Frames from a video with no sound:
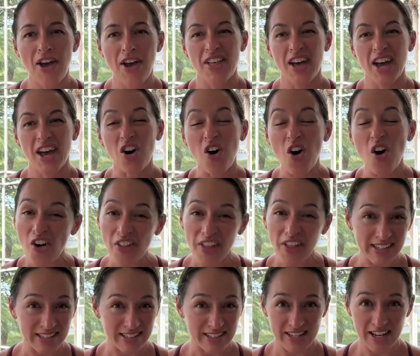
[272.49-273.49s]
that all
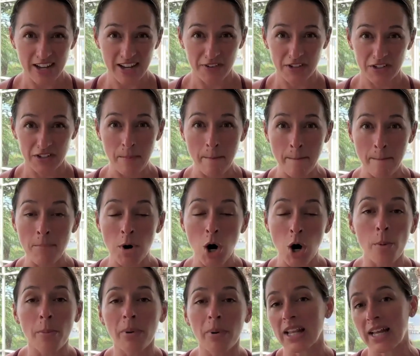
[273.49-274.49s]
that stuff is
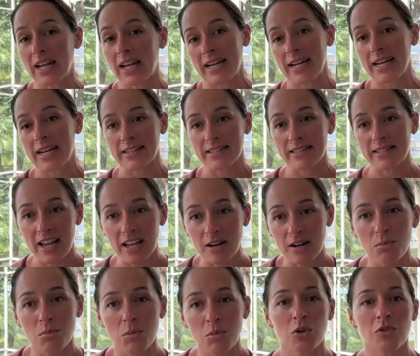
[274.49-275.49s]
mobilized
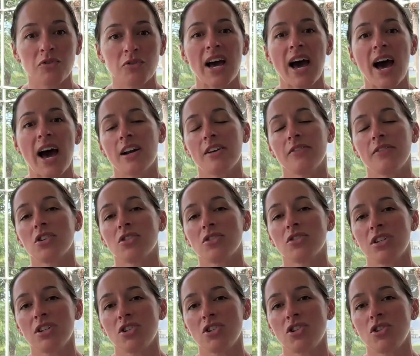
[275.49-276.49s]
and moved out of your
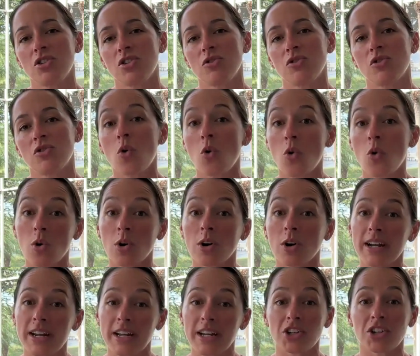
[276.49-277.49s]
tissues
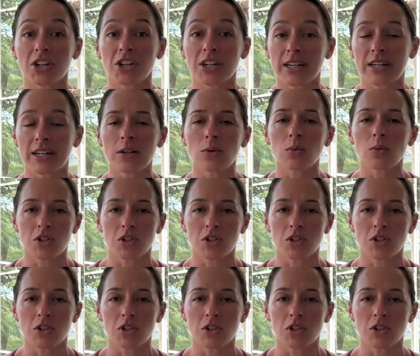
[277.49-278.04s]
or in your gut,